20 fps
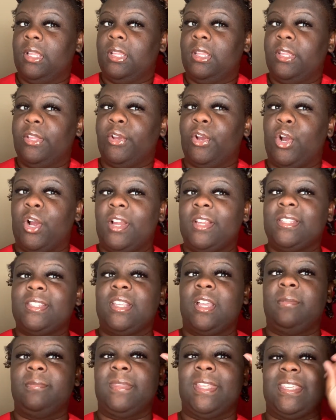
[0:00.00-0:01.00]
There are
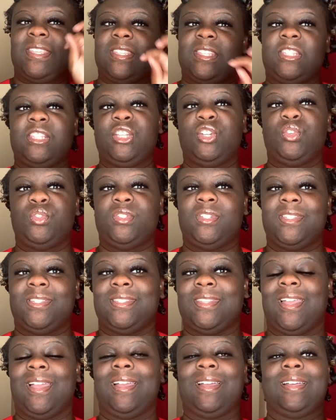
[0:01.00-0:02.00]
some that's still just
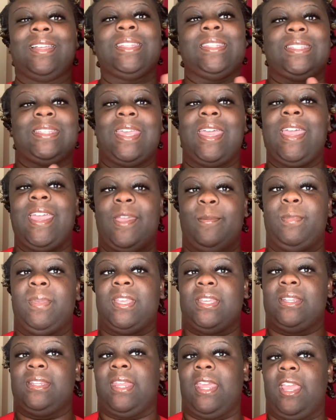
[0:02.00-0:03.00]
like a tad
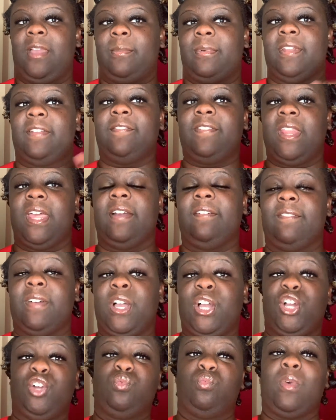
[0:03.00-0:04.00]
bit damp and I feel like if
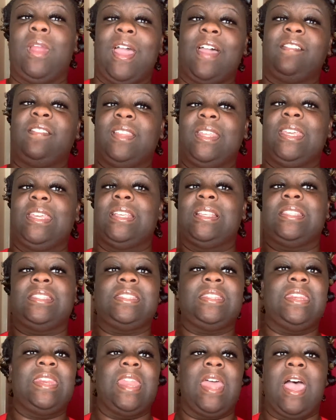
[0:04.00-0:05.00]
I unravel it,
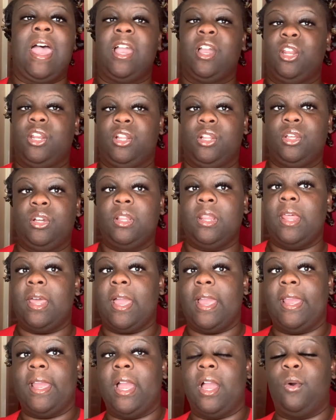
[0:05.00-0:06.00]
it's not gonna look
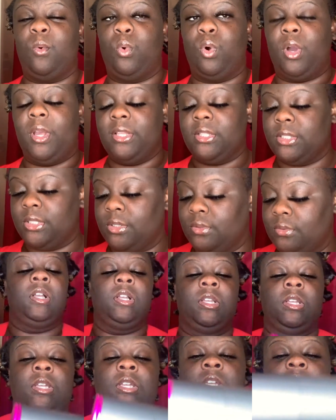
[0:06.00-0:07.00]
like I want to.
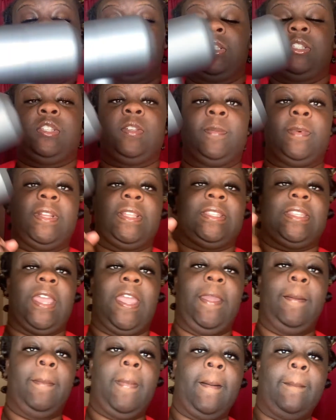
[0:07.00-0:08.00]
So I'm gonna
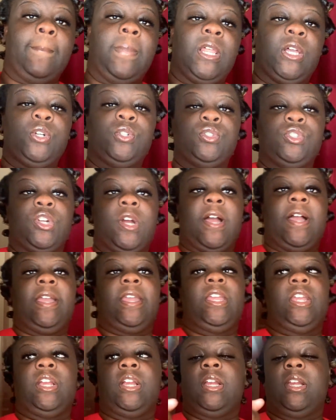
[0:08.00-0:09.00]
take my blow
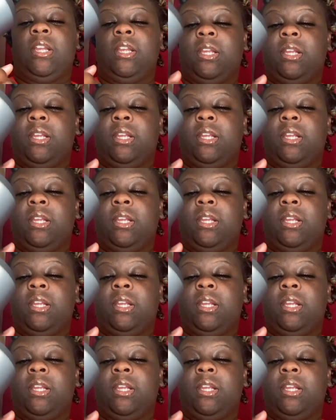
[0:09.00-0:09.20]
dryer.